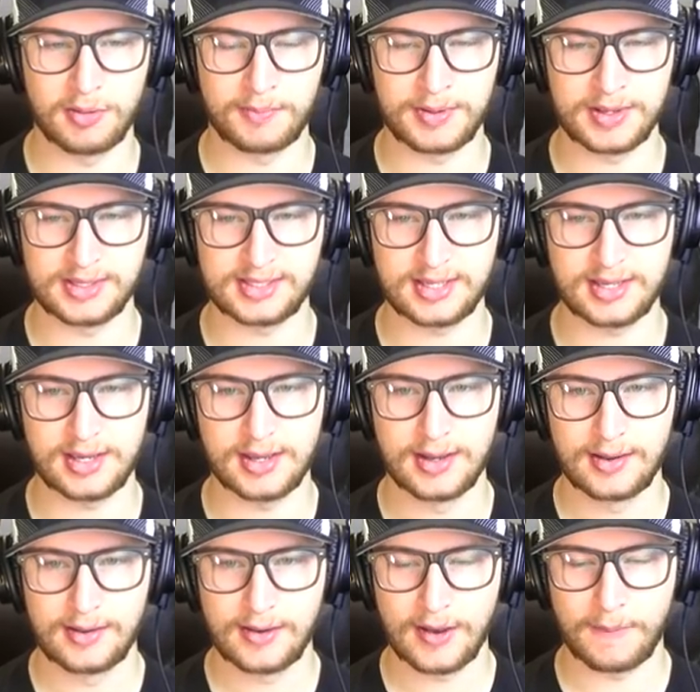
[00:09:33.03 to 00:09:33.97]

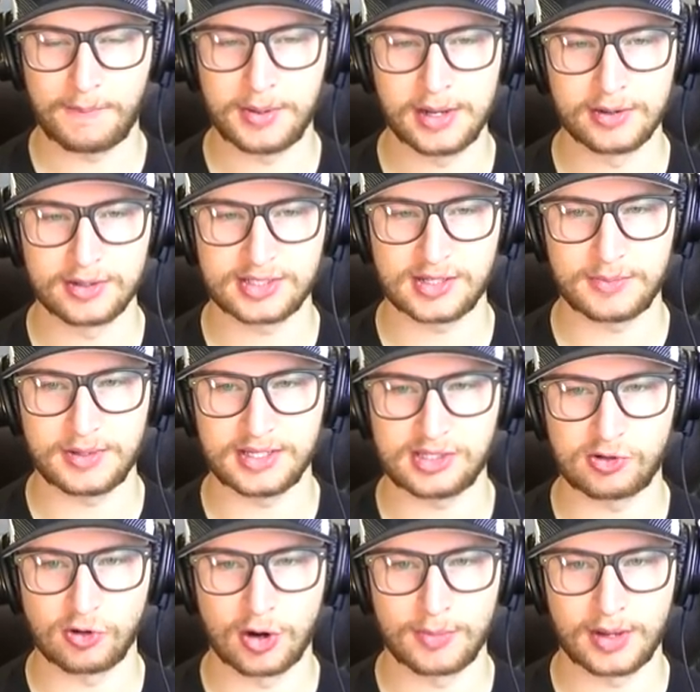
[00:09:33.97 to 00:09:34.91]
BC appears to be
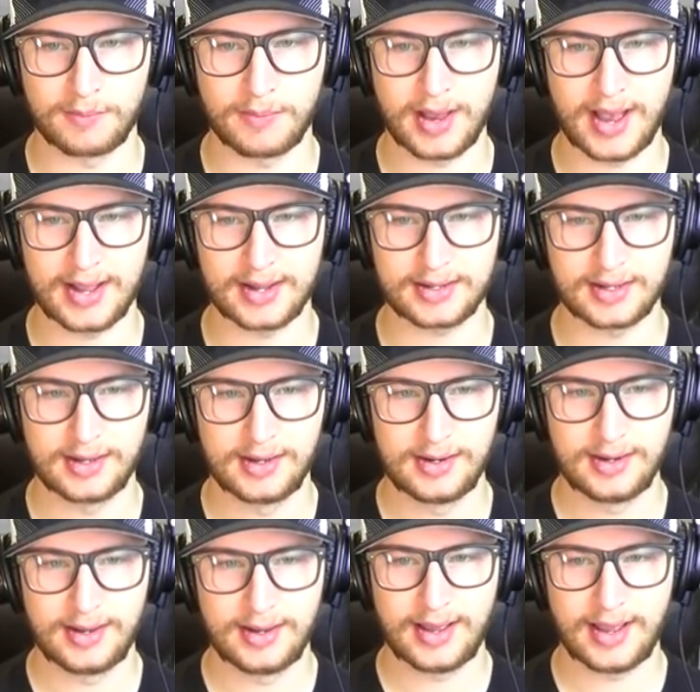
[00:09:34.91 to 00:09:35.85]
storming back,
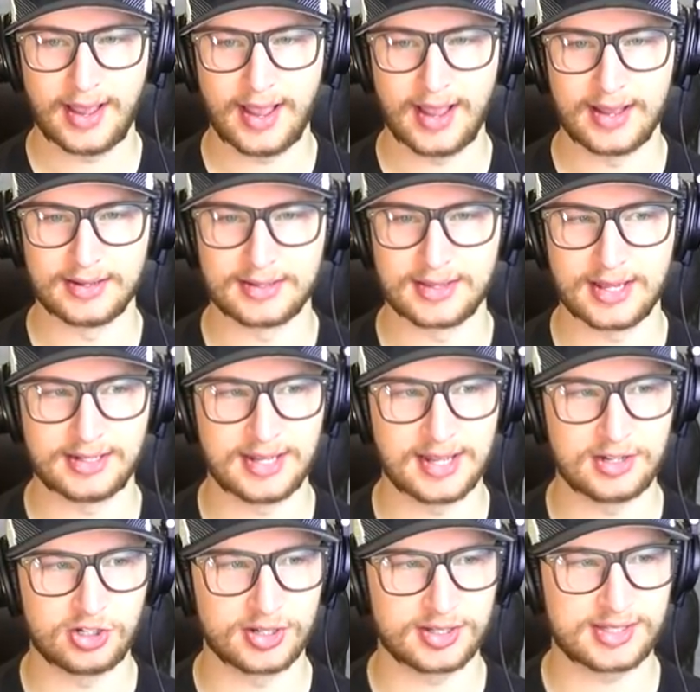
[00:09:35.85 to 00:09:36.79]
and they
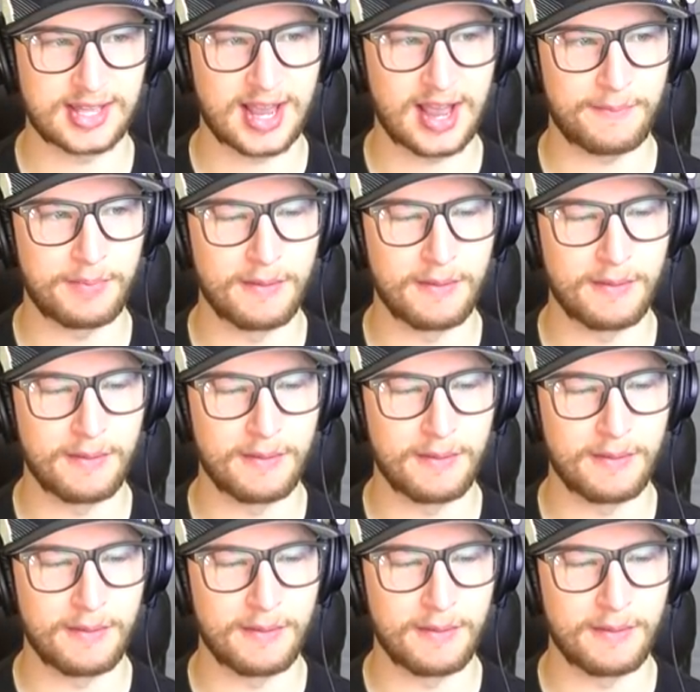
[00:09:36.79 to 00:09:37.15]
did just that.